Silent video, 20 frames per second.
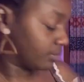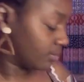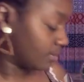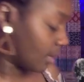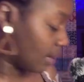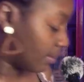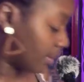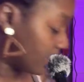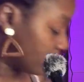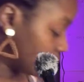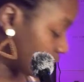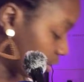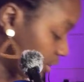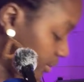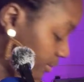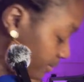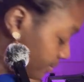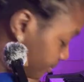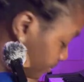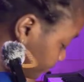I'm not sure.
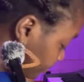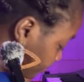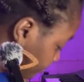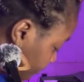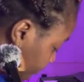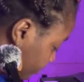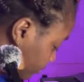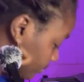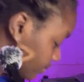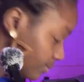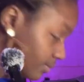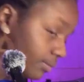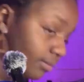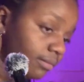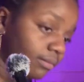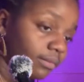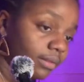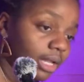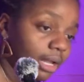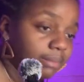
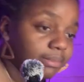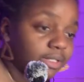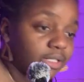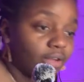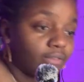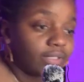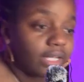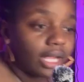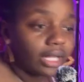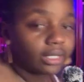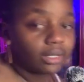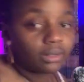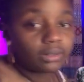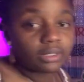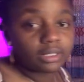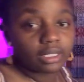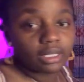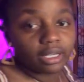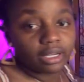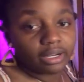I'm
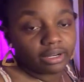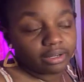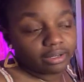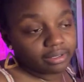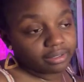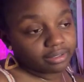self-diagnosing here.